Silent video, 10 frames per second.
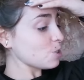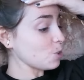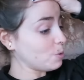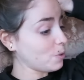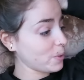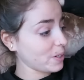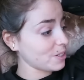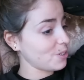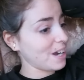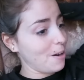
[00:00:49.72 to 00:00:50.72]
Don't know what we're
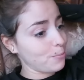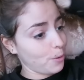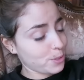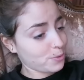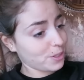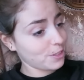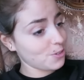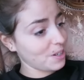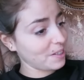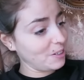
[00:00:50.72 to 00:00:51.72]
gonna do. I can't promise we're gonna
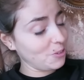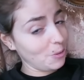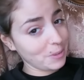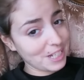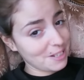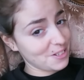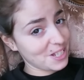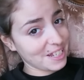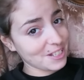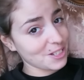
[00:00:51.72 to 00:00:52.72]
do anything cool because I'm
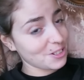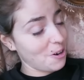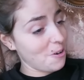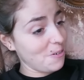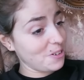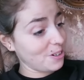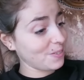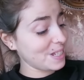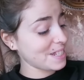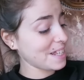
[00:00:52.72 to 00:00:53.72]
just like so
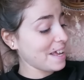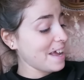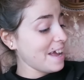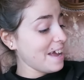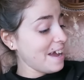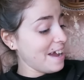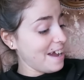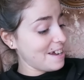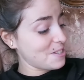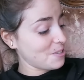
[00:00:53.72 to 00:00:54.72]
nervous.
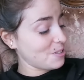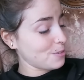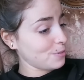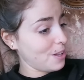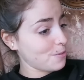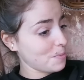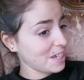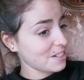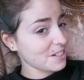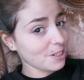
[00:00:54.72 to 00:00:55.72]
I don't know if we'll ever
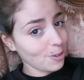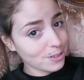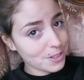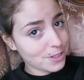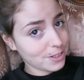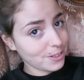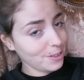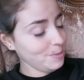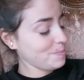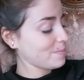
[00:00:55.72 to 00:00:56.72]
make it to the Golden
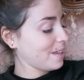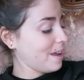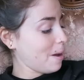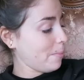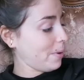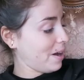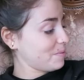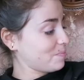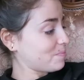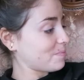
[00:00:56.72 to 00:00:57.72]
Circle, but
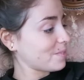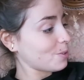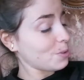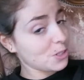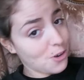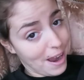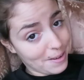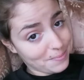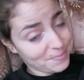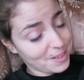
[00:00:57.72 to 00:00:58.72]
we'll try.
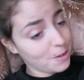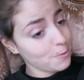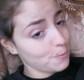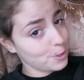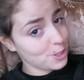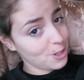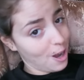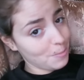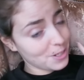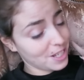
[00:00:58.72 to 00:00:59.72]
First
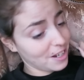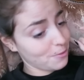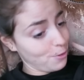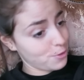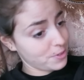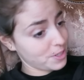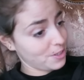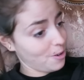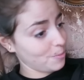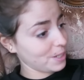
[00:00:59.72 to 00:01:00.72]
stop is getting groceries
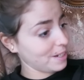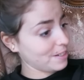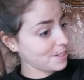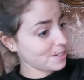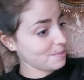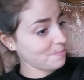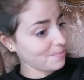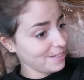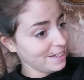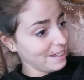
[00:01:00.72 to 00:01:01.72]
though, because
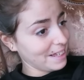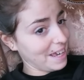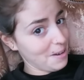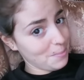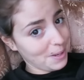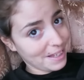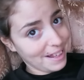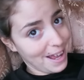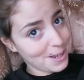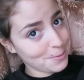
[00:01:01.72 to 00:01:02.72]
camping
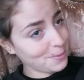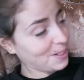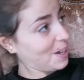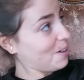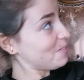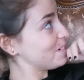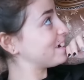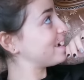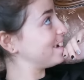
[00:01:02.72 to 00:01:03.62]
life, you know?